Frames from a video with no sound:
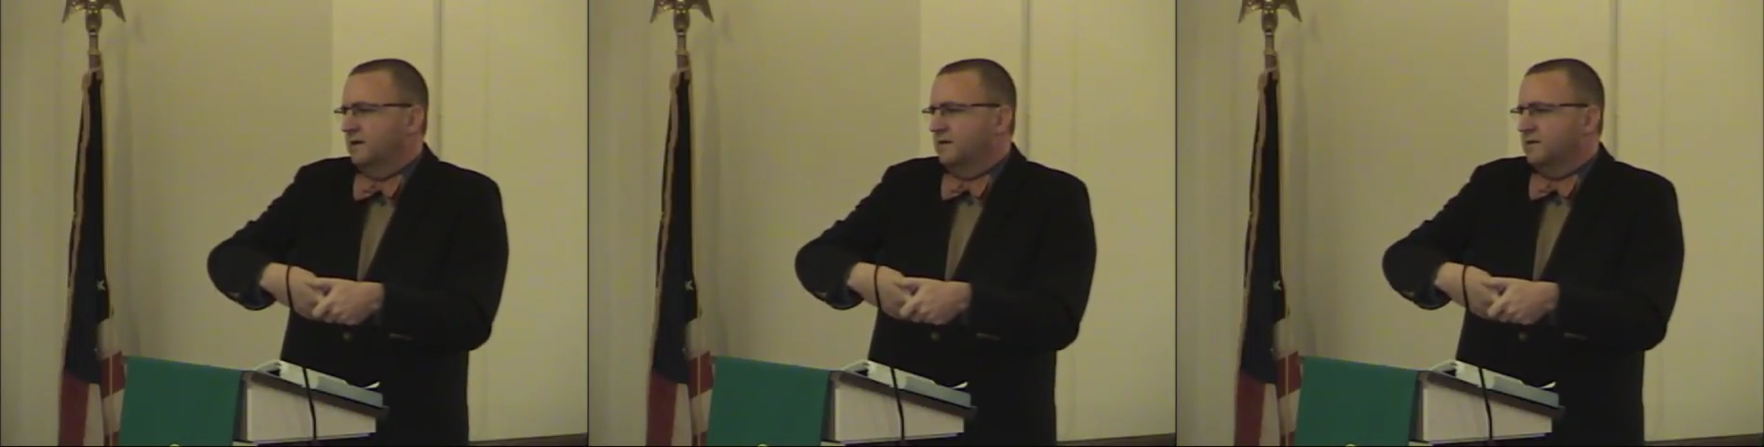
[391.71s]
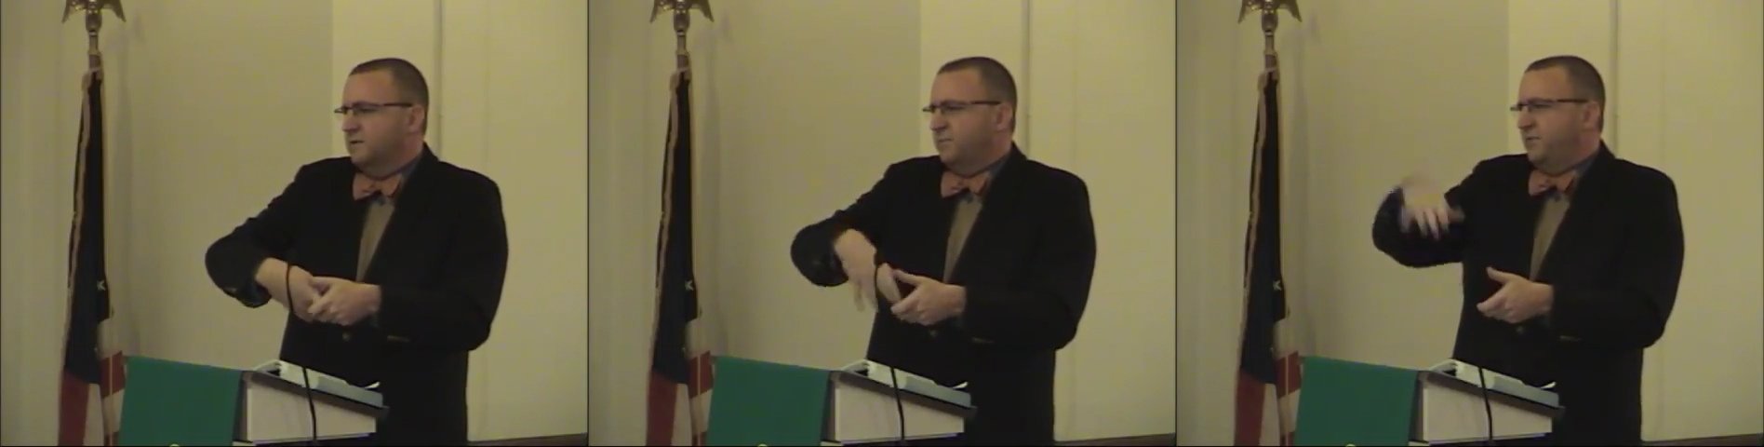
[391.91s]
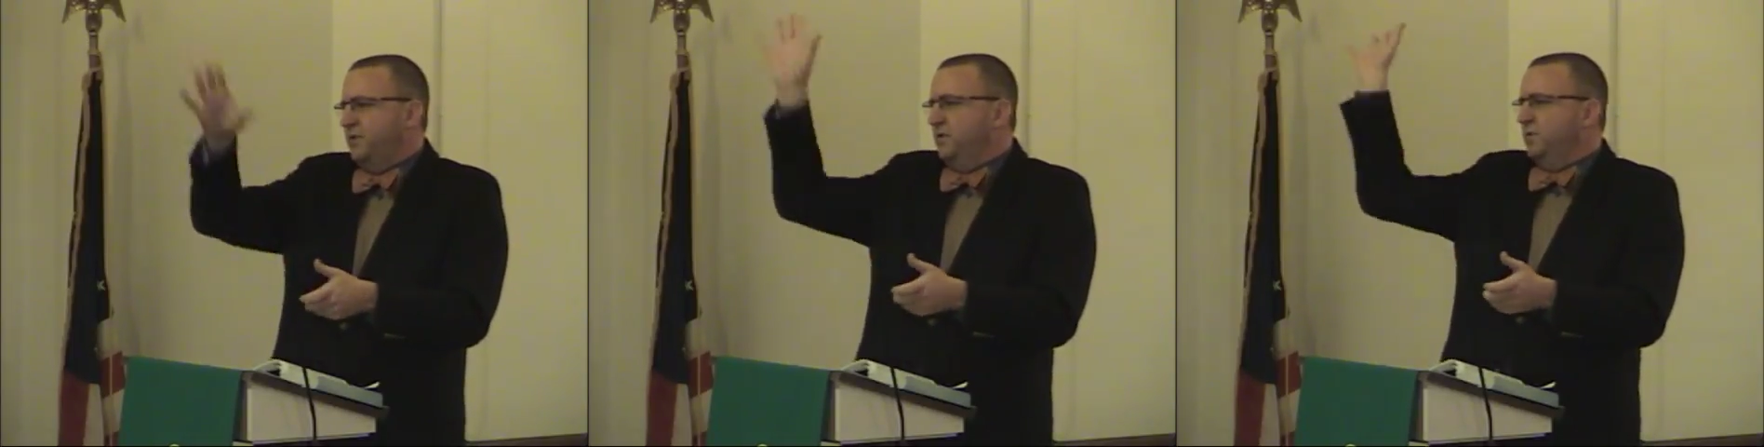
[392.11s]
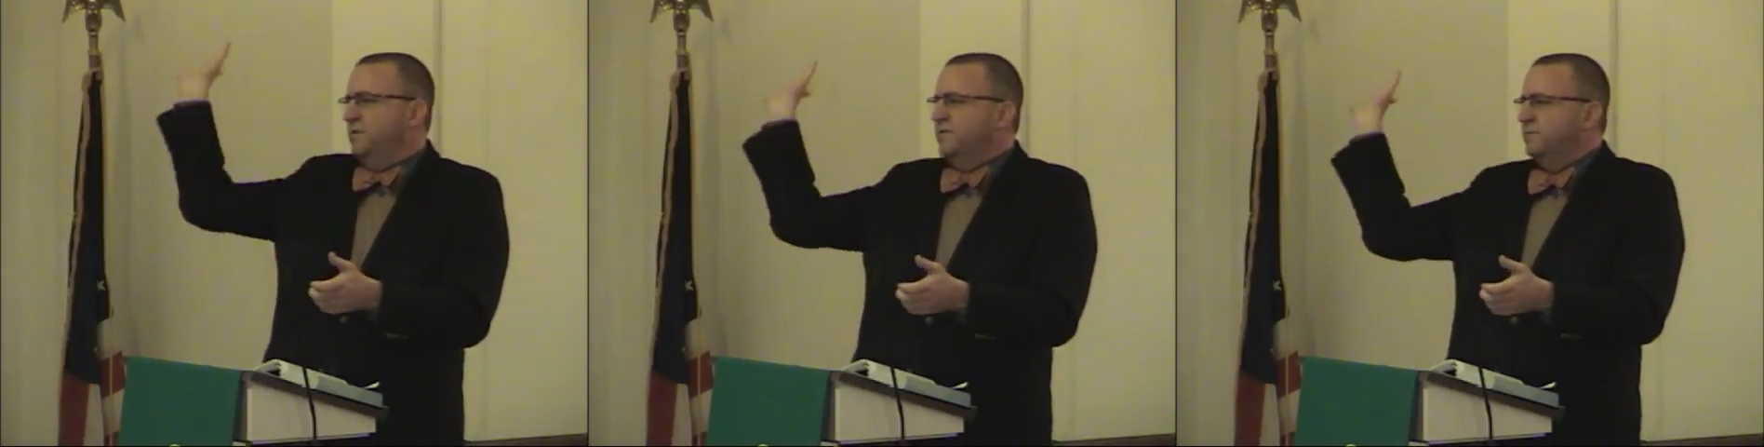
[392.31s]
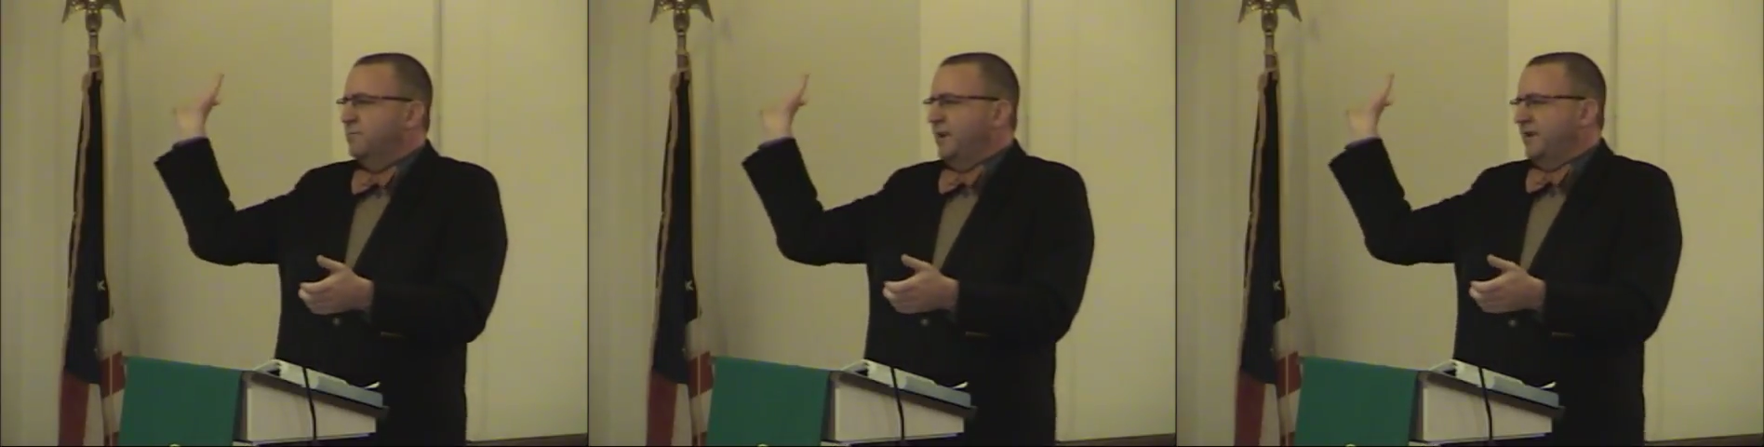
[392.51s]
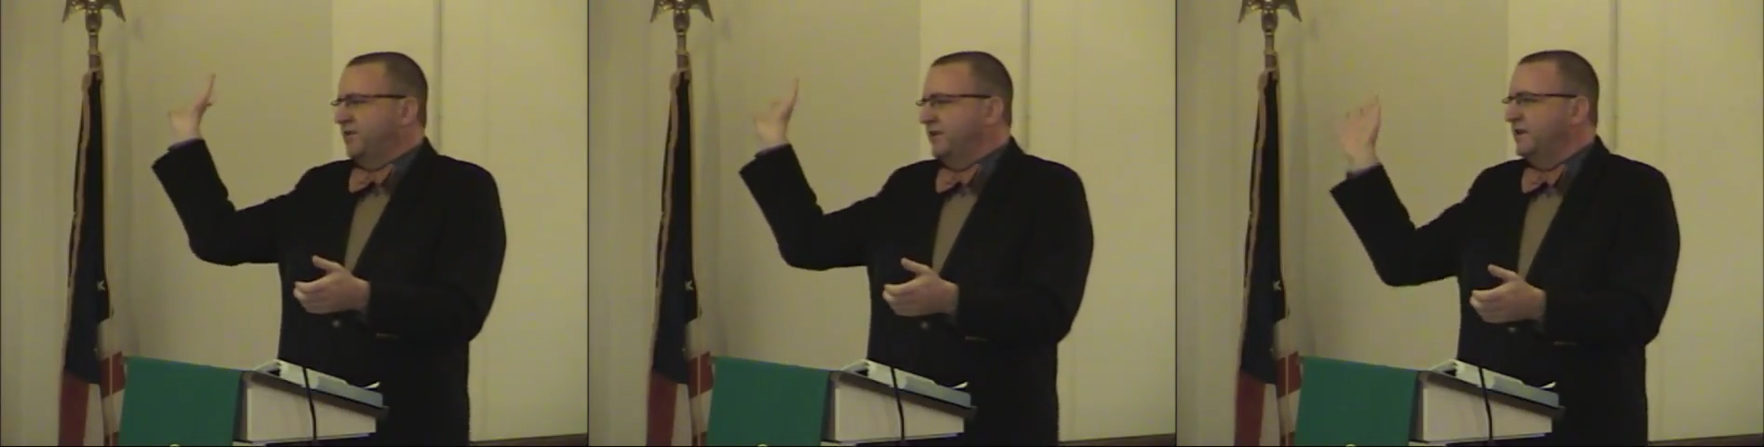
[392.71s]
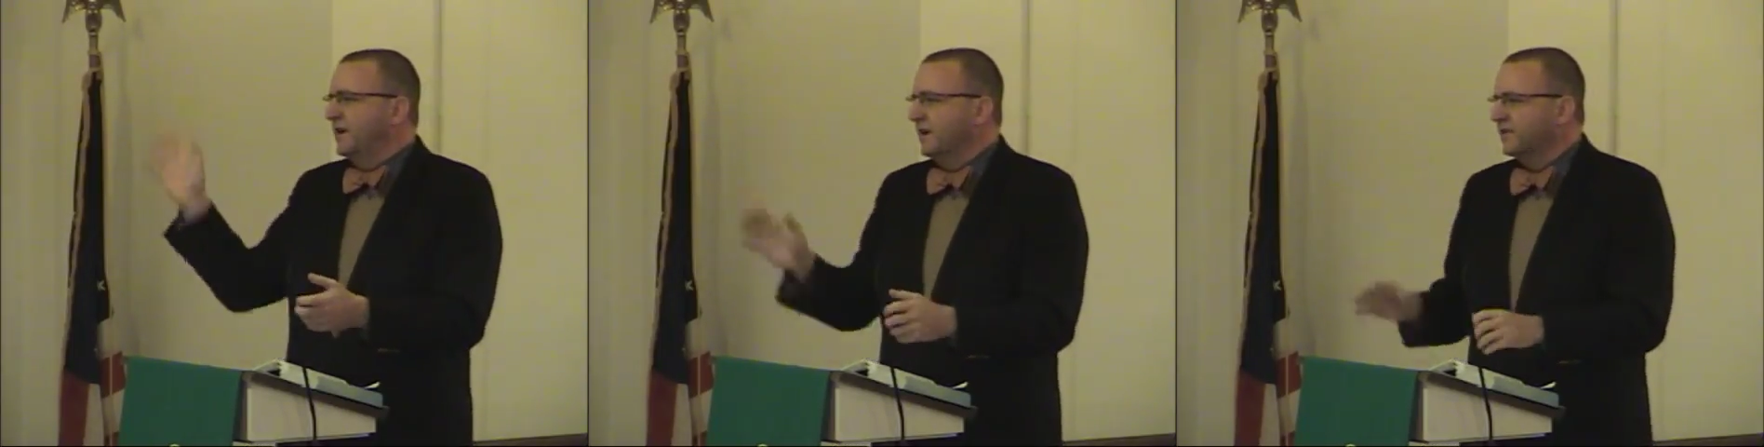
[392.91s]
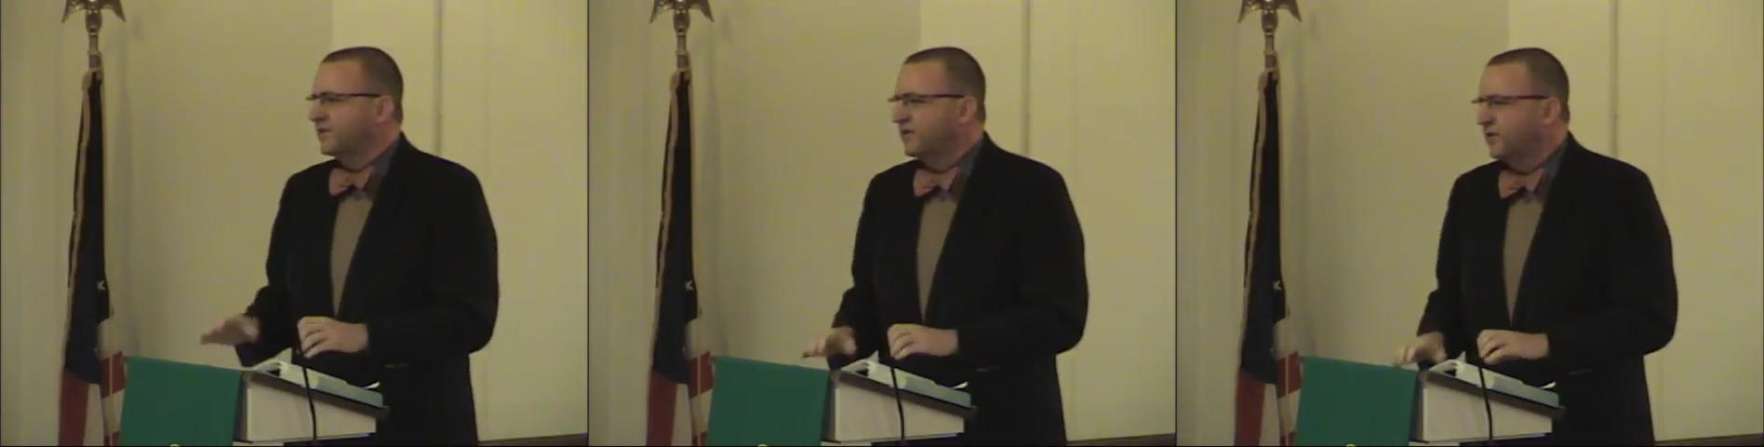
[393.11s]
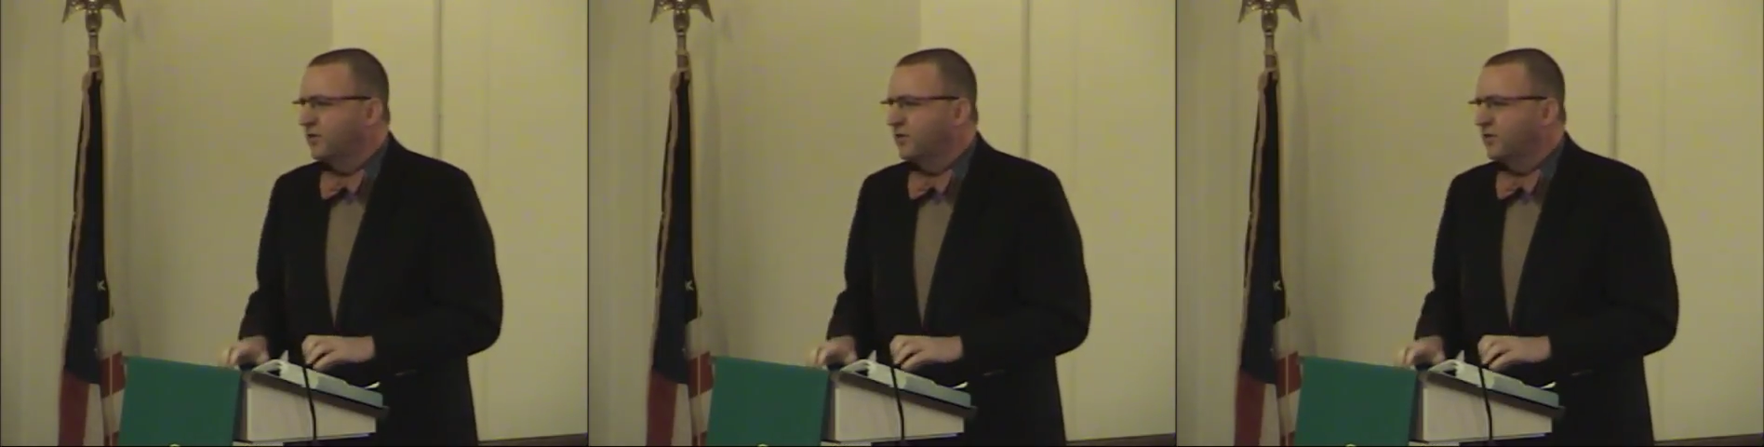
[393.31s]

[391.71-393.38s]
spewed pixie dust